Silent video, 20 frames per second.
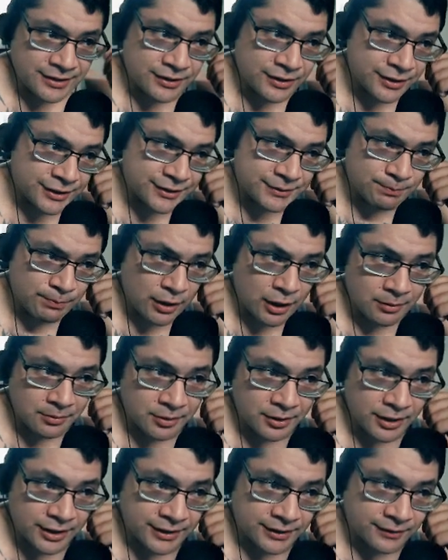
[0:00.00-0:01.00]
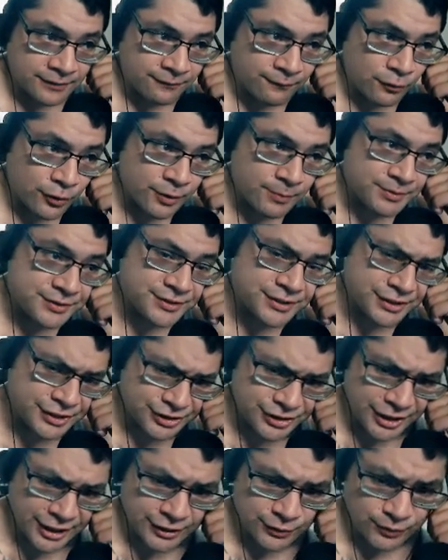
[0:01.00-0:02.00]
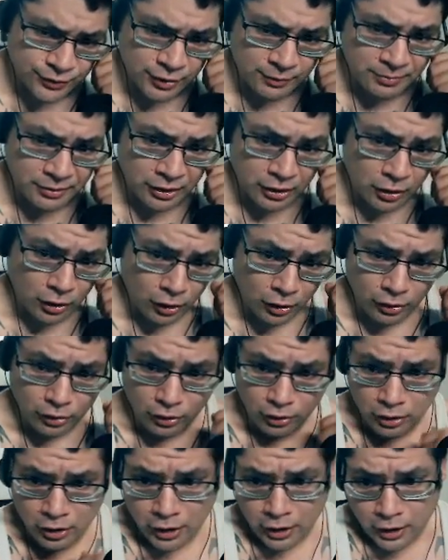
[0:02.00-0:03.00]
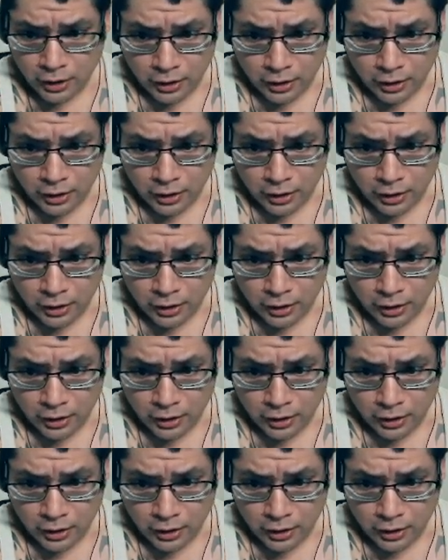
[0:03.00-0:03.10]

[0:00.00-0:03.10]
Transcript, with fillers: there's probably like a forty percent chance where they'll be like, oh,